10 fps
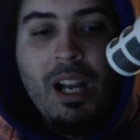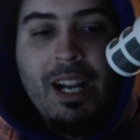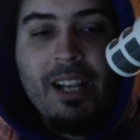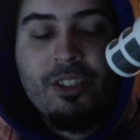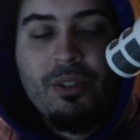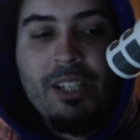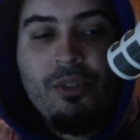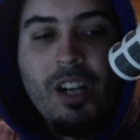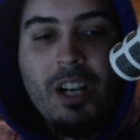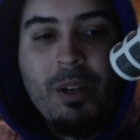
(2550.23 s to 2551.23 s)
So they do
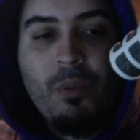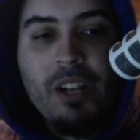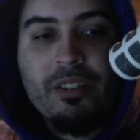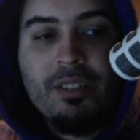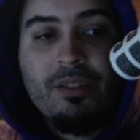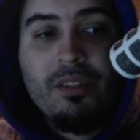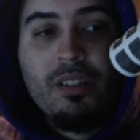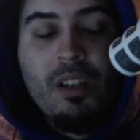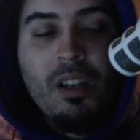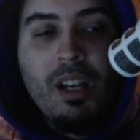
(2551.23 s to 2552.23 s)
talk about a watch list.
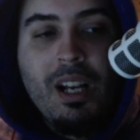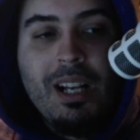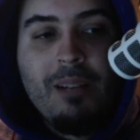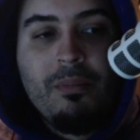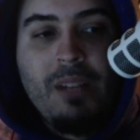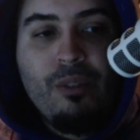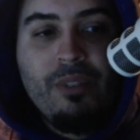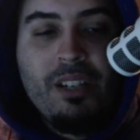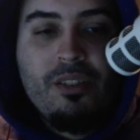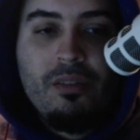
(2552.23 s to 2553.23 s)
I'll
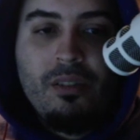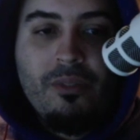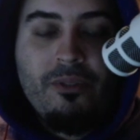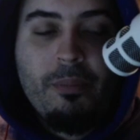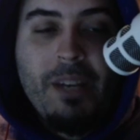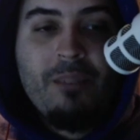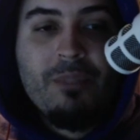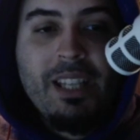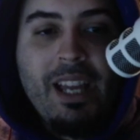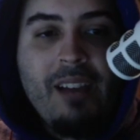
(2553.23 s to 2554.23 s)
read, verbatim
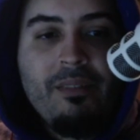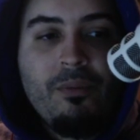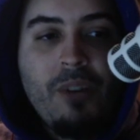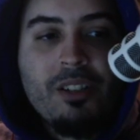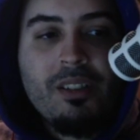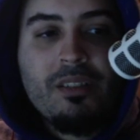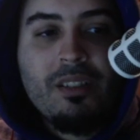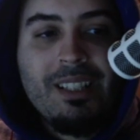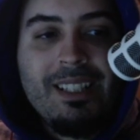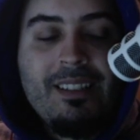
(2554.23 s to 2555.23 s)
what they have. Watch list:
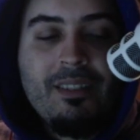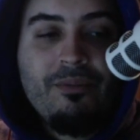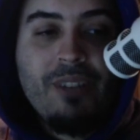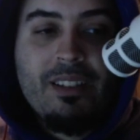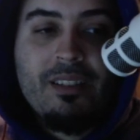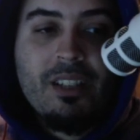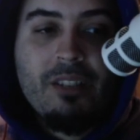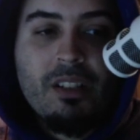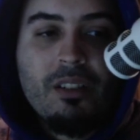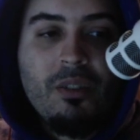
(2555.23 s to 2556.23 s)
Elise and Frenzy
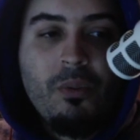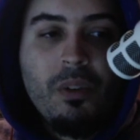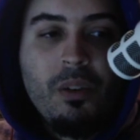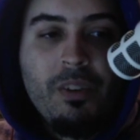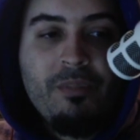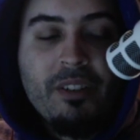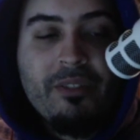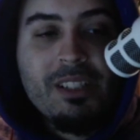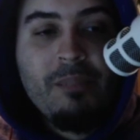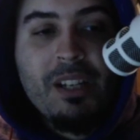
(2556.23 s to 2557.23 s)
Skitterer. We've
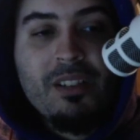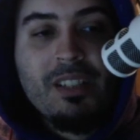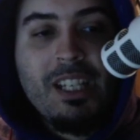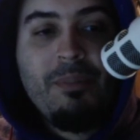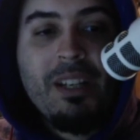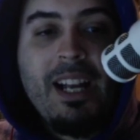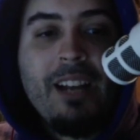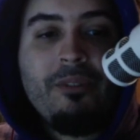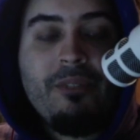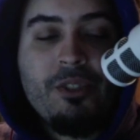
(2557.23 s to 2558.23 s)
previously mentioned keeping an eye
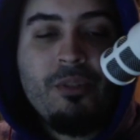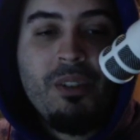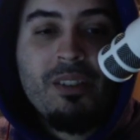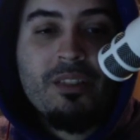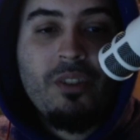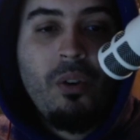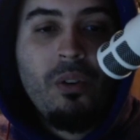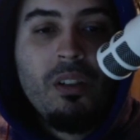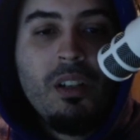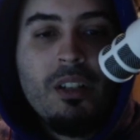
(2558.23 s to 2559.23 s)
on fearsome units as a
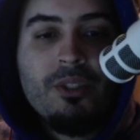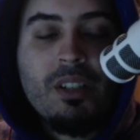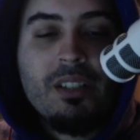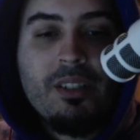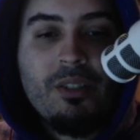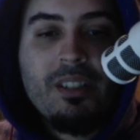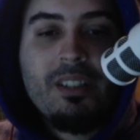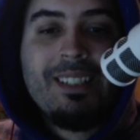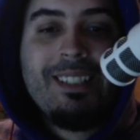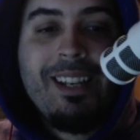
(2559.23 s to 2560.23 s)
whole, so consider this
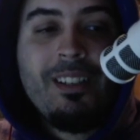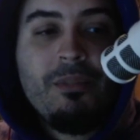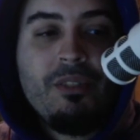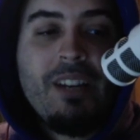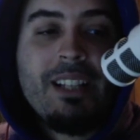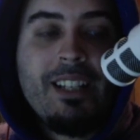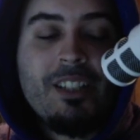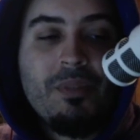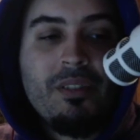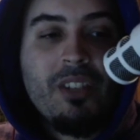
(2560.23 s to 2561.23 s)
an addendum directed at
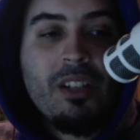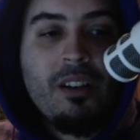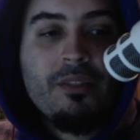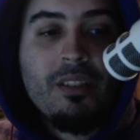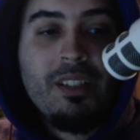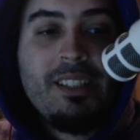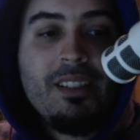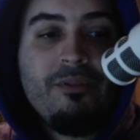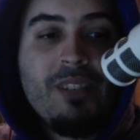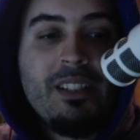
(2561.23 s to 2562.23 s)
specific cards. Elise
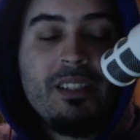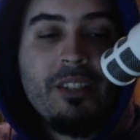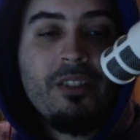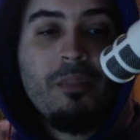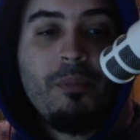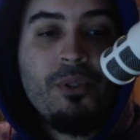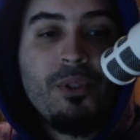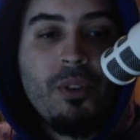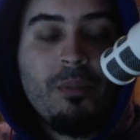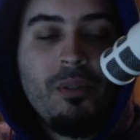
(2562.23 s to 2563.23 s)
and Frenzy Skitterer are both
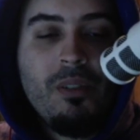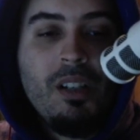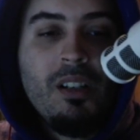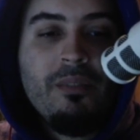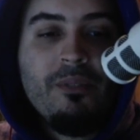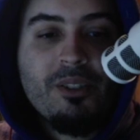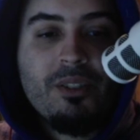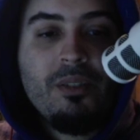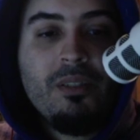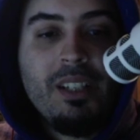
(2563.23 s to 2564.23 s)
durable,
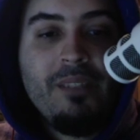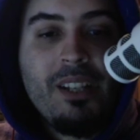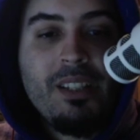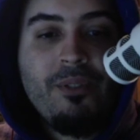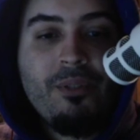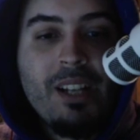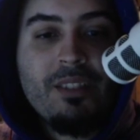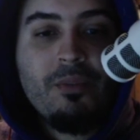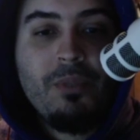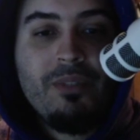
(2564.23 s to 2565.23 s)
versatile, and evasive
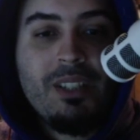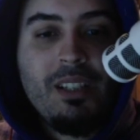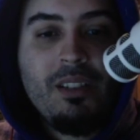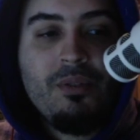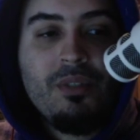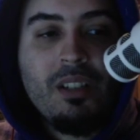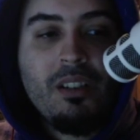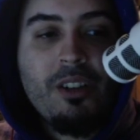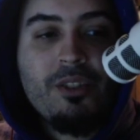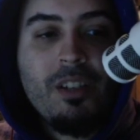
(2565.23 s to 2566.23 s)
threats we've seen used in a
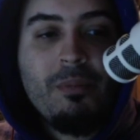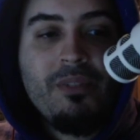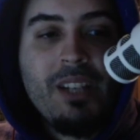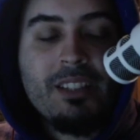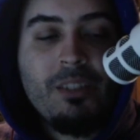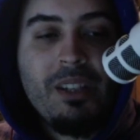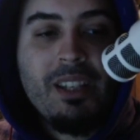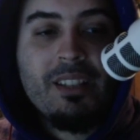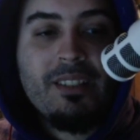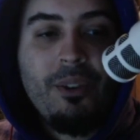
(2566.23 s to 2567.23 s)
larger number of decks than we
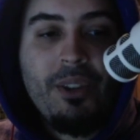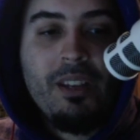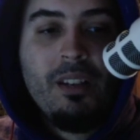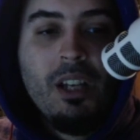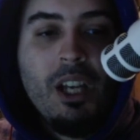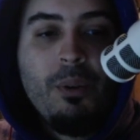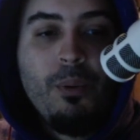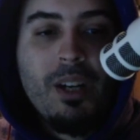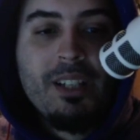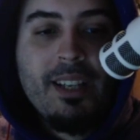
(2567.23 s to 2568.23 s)
think is healthy. We
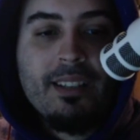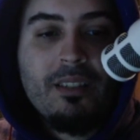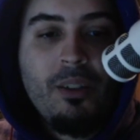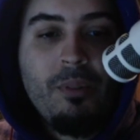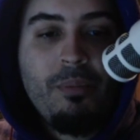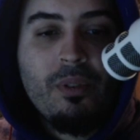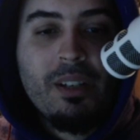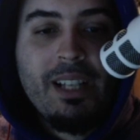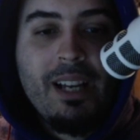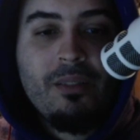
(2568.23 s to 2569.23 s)
want to take it slow in
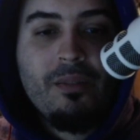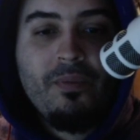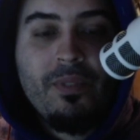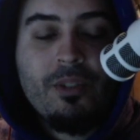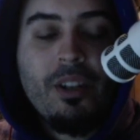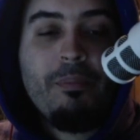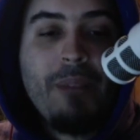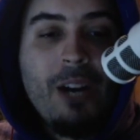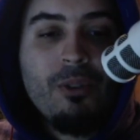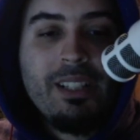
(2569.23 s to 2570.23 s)
powering down
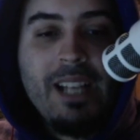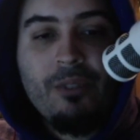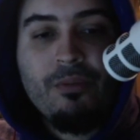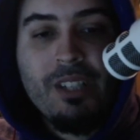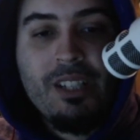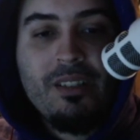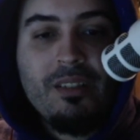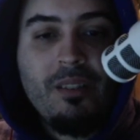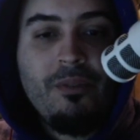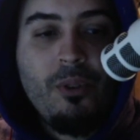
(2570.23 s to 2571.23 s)
regions
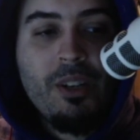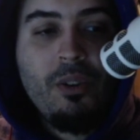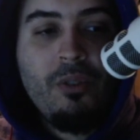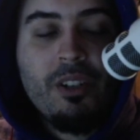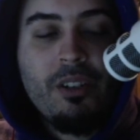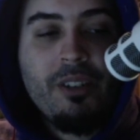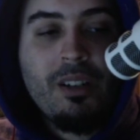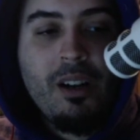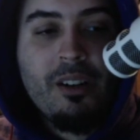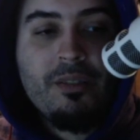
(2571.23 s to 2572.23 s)
and avoid over-nerfing
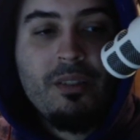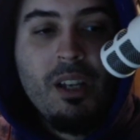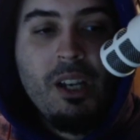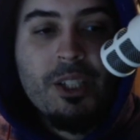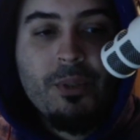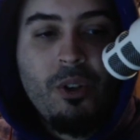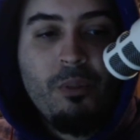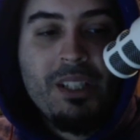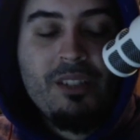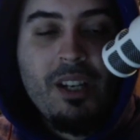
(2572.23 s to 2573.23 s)
cards, so we're
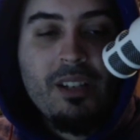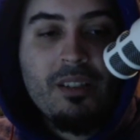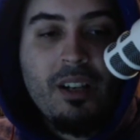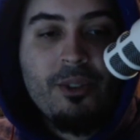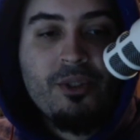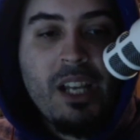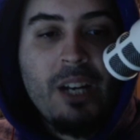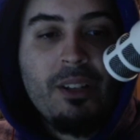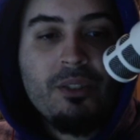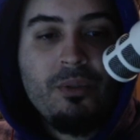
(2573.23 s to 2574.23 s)
hoping the changes to other
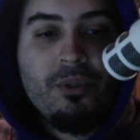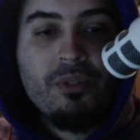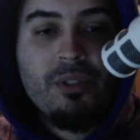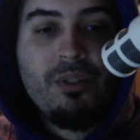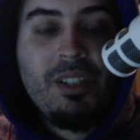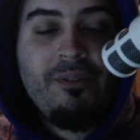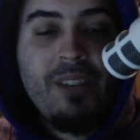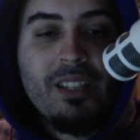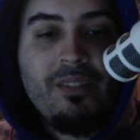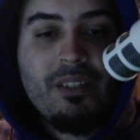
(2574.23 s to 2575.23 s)
Shadow Isles tools reduce the
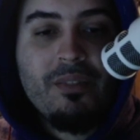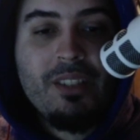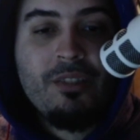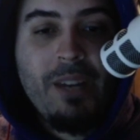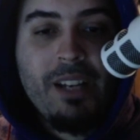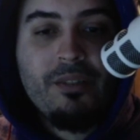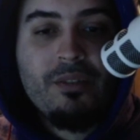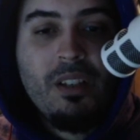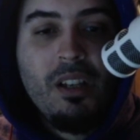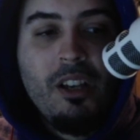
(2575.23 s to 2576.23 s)
effectiveness of these
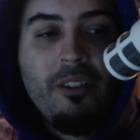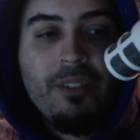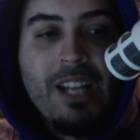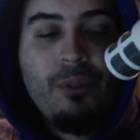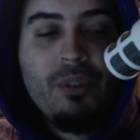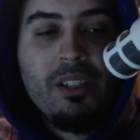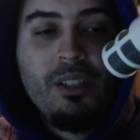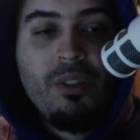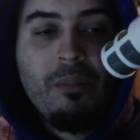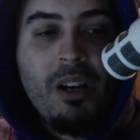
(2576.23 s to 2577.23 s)
spiders. For now, we'll
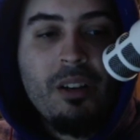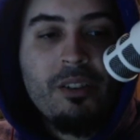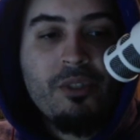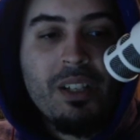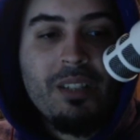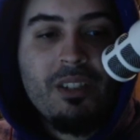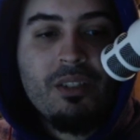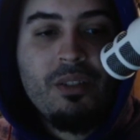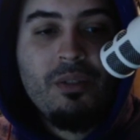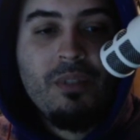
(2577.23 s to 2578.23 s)
continue to monitor the strength of
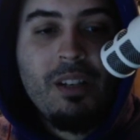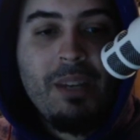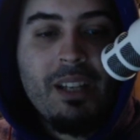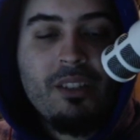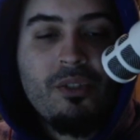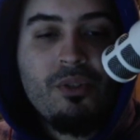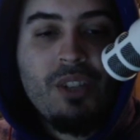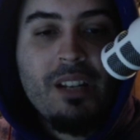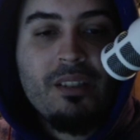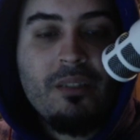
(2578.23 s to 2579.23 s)
these 2 and make additional
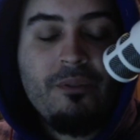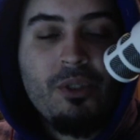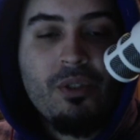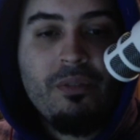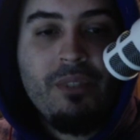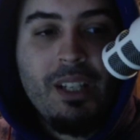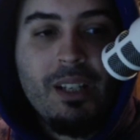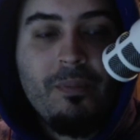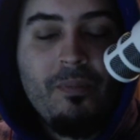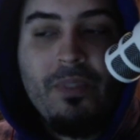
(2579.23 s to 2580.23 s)
changes in the future if
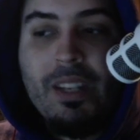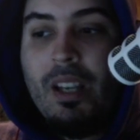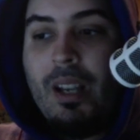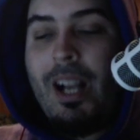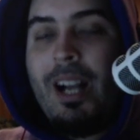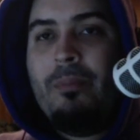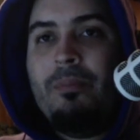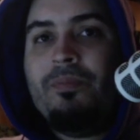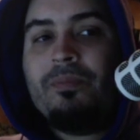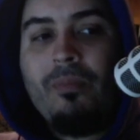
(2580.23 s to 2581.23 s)
needed.
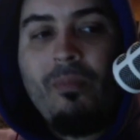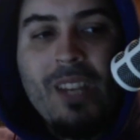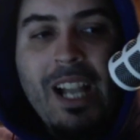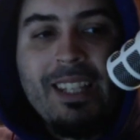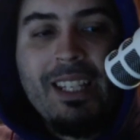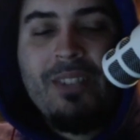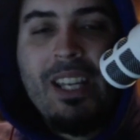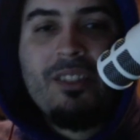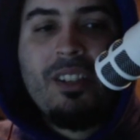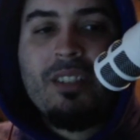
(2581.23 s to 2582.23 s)
I think if they
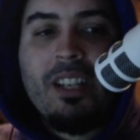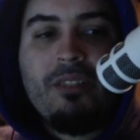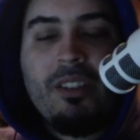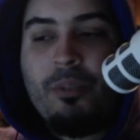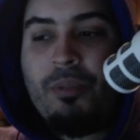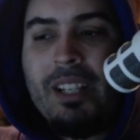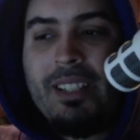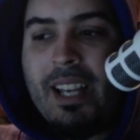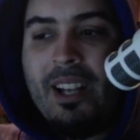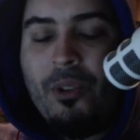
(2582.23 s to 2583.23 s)
adjust Skitterer, they'll probably
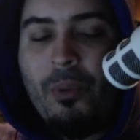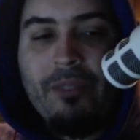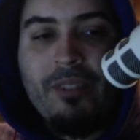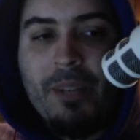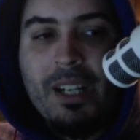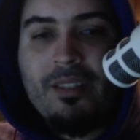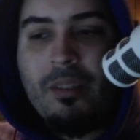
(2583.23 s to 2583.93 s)
take a health away from it at some